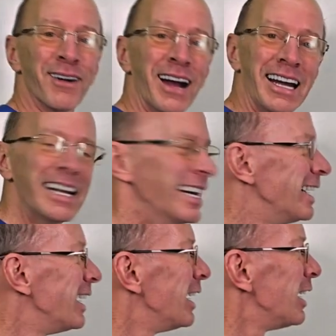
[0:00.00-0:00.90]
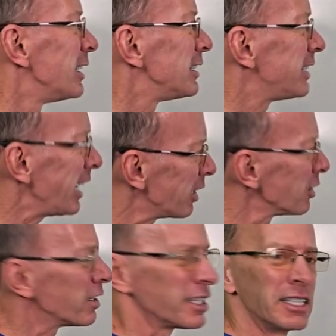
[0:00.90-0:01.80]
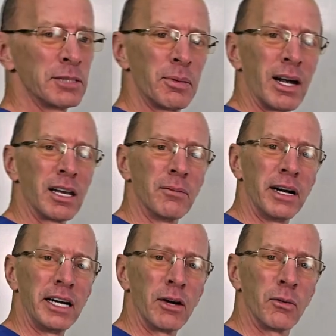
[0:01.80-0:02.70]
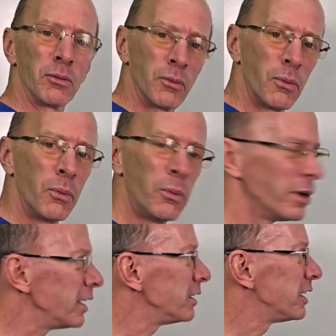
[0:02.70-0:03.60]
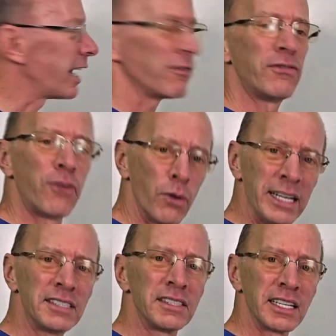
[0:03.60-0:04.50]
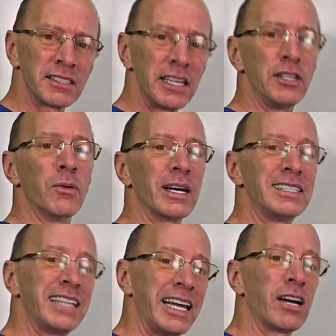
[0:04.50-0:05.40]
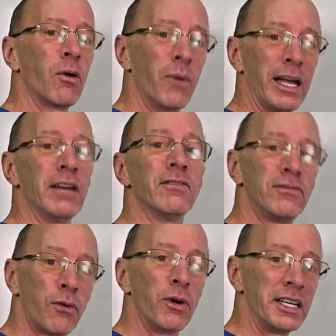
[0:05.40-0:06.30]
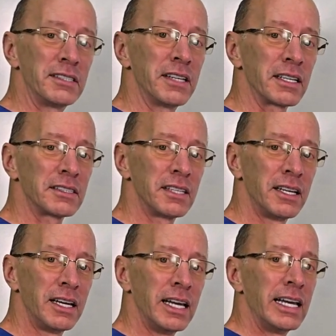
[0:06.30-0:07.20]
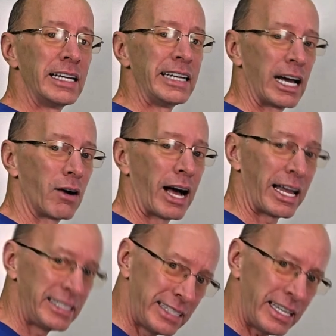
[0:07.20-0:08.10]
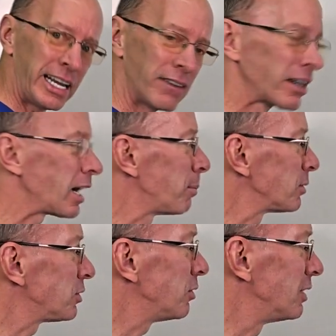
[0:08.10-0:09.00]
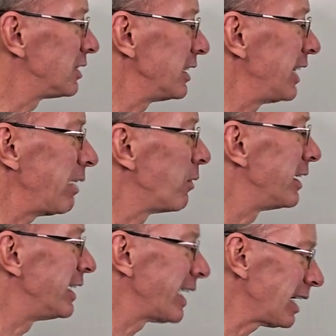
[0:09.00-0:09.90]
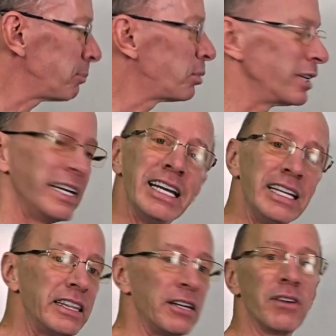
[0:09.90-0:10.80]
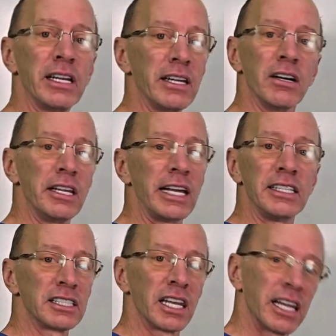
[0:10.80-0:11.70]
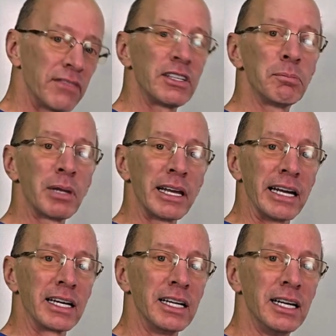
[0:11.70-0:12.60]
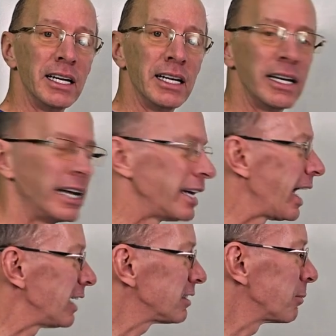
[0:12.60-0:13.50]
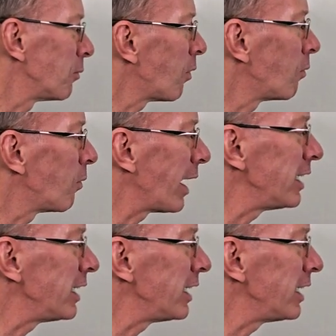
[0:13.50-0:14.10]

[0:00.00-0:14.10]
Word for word: right. Take a look at this problem right here. You got 46, and you want to take away 46. Now, I did have a couple students, and they would not put anything right there. They just left it blank. And I asked them, well, why